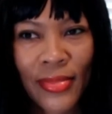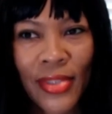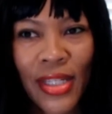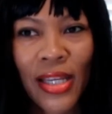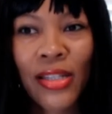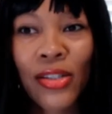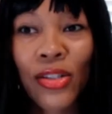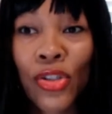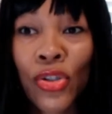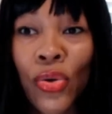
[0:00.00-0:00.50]

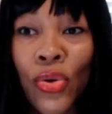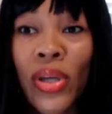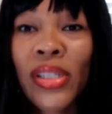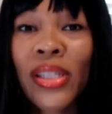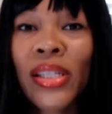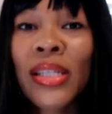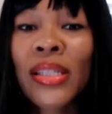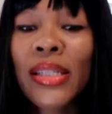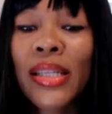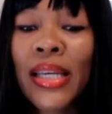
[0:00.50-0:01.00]
It's a choice.
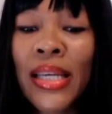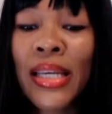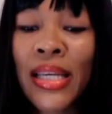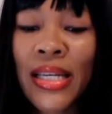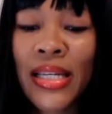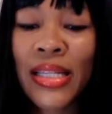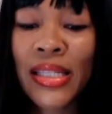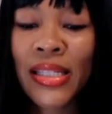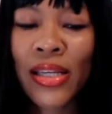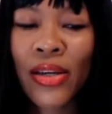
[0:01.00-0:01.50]
It's
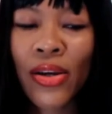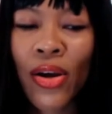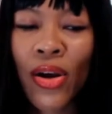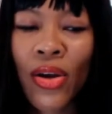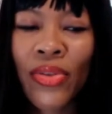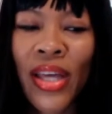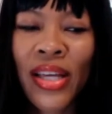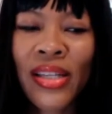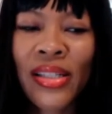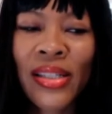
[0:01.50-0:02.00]
easier,
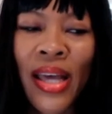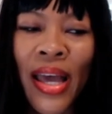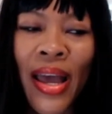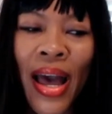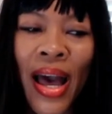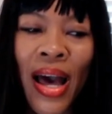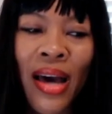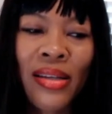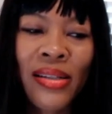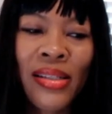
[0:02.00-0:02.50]
they say
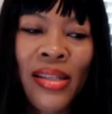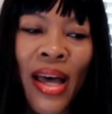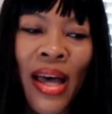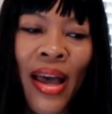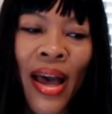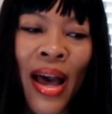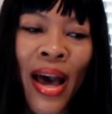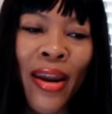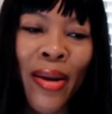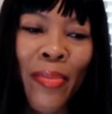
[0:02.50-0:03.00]
out of sight,
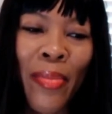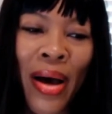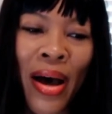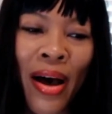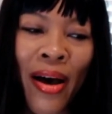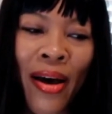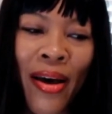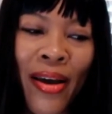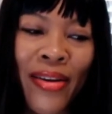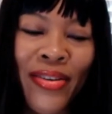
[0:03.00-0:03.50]
out of
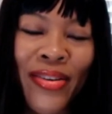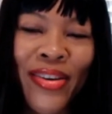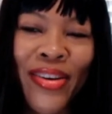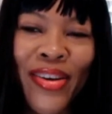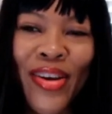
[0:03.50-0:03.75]
mind.